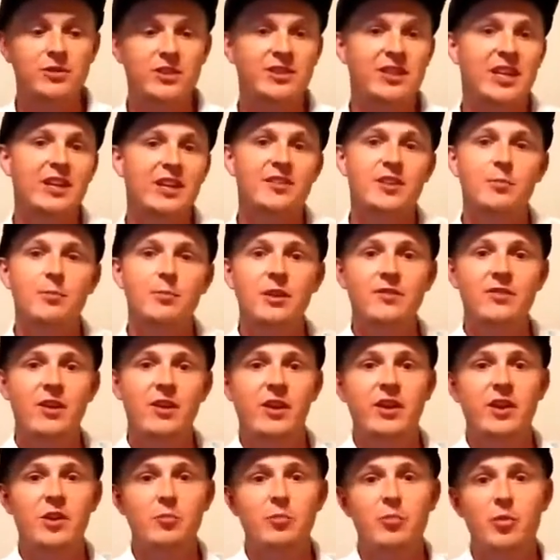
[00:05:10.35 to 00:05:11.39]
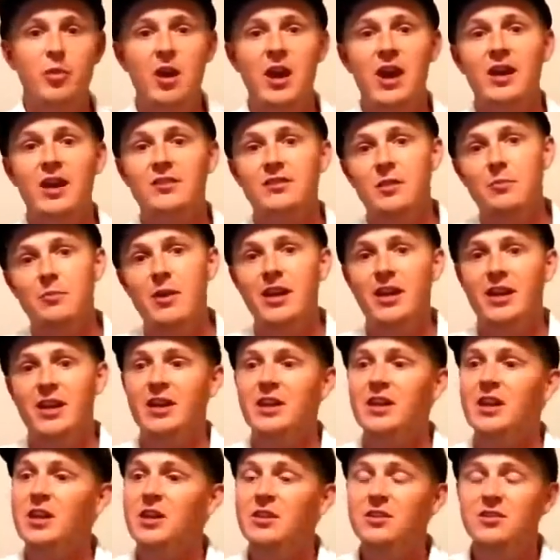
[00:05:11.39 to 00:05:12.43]
to take something very complex and make
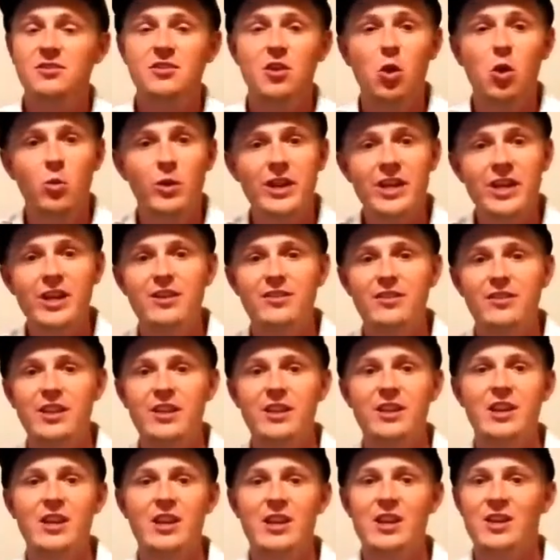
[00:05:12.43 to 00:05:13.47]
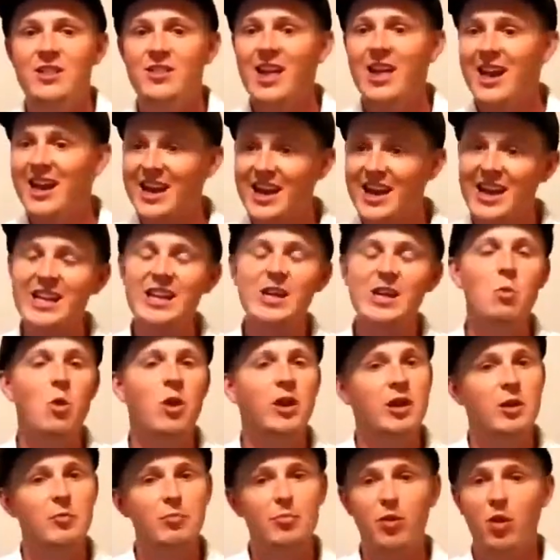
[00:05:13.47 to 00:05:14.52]
it so easy that
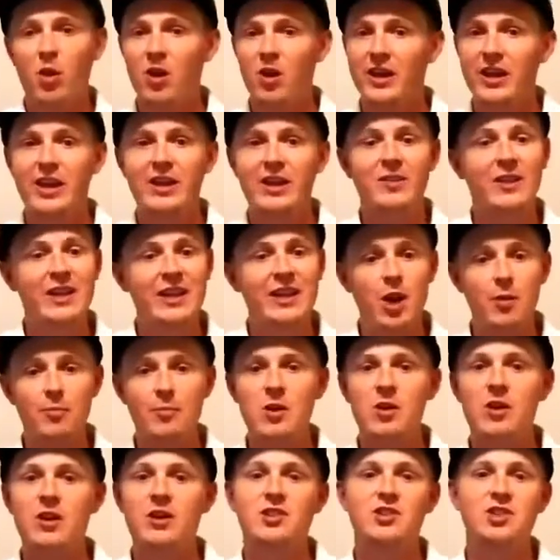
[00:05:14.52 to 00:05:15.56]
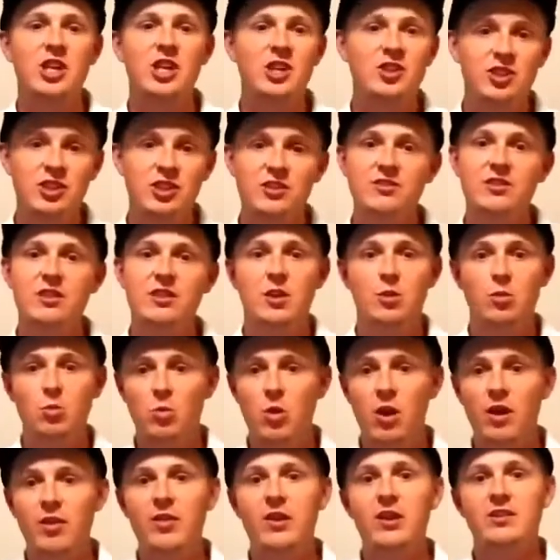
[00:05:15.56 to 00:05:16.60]
anyone can plug in, link up their exchanges, and
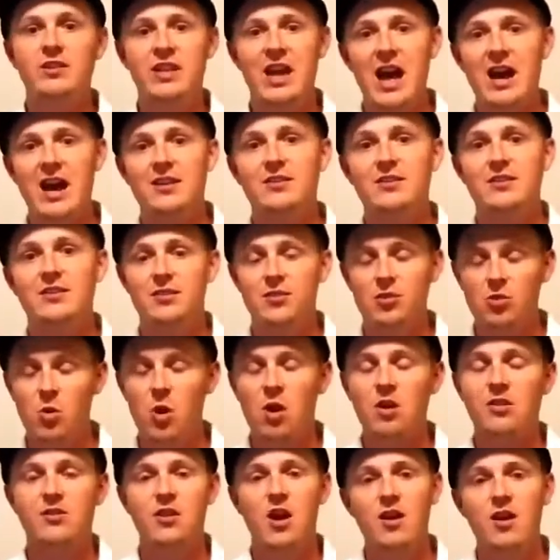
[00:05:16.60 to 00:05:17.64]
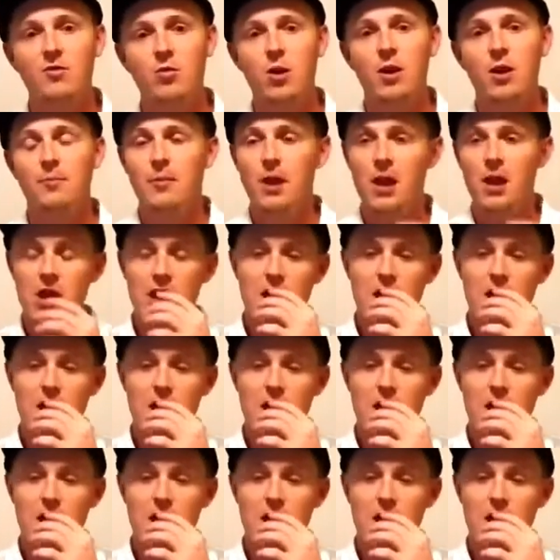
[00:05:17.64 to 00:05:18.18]
run their taxes through our software.